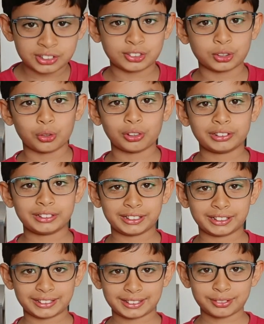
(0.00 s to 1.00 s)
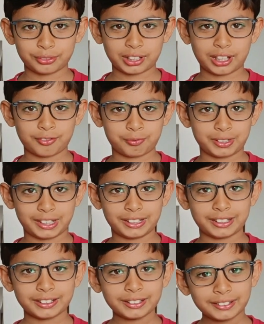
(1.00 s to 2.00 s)
this all things would have
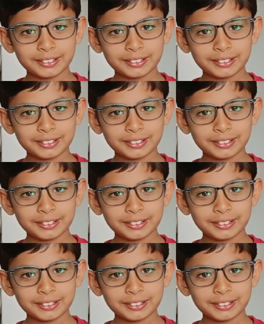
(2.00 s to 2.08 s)
made.